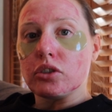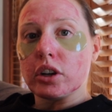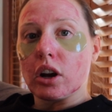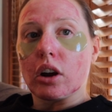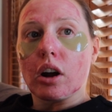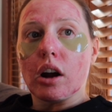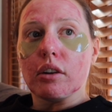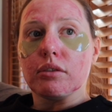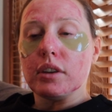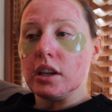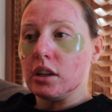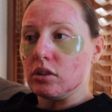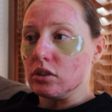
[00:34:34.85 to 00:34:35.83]
drank our
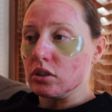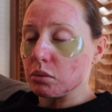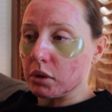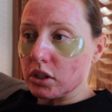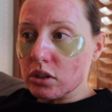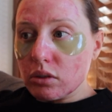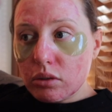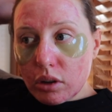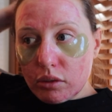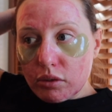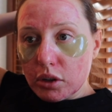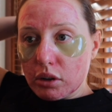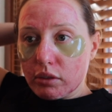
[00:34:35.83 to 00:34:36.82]
coffee, and just went to
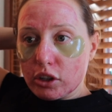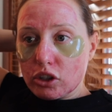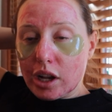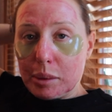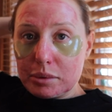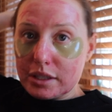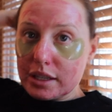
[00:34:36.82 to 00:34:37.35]
a few different shops.